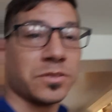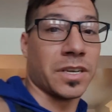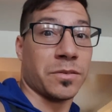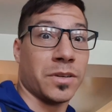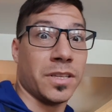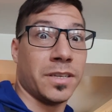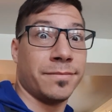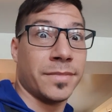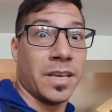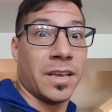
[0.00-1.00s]
like, really?
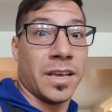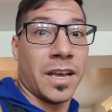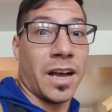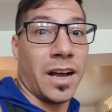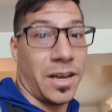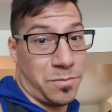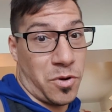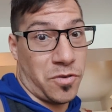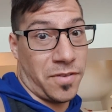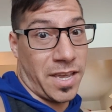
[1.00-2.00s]

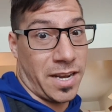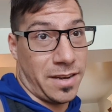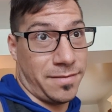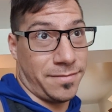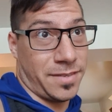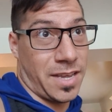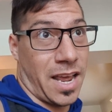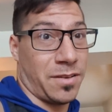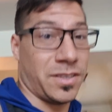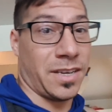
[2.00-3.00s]
Unmotivated.
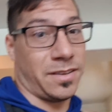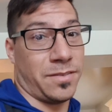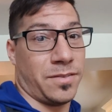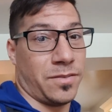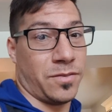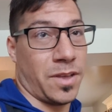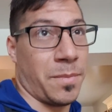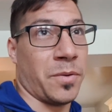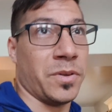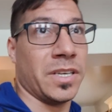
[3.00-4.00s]
I was like, am I
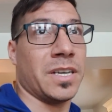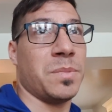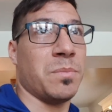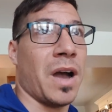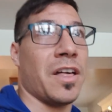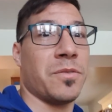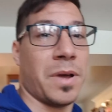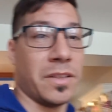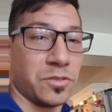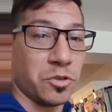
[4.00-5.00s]
really going to be bothered by
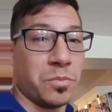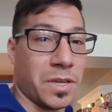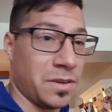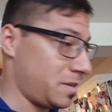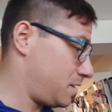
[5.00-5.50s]
the stupid